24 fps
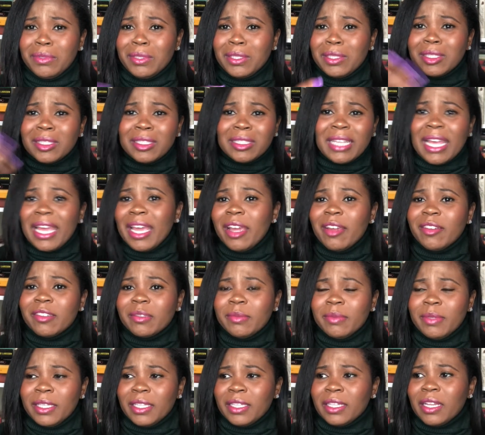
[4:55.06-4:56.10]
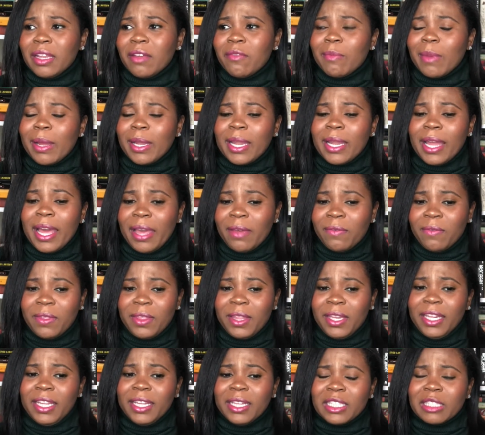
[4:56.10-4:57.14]
saved me and loved my life, and
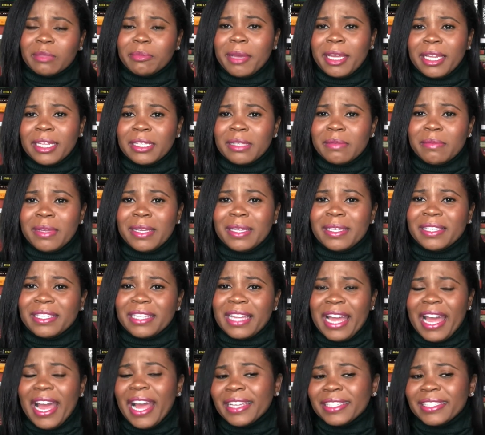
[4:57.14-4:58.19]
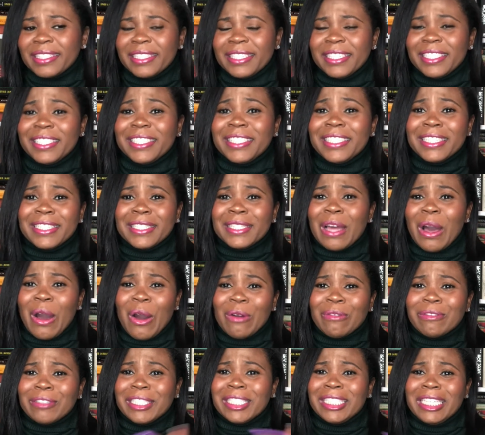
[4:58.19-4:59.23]
then he explained to me as an accident just
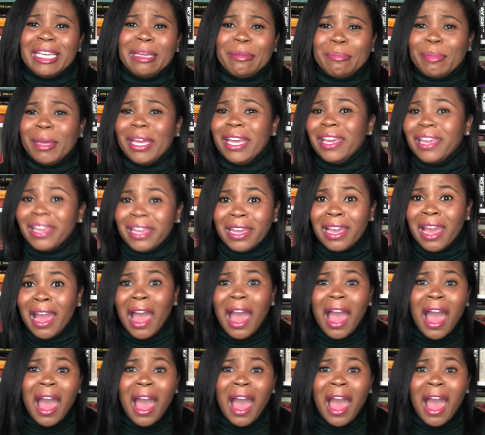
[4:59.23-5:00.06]
off GP,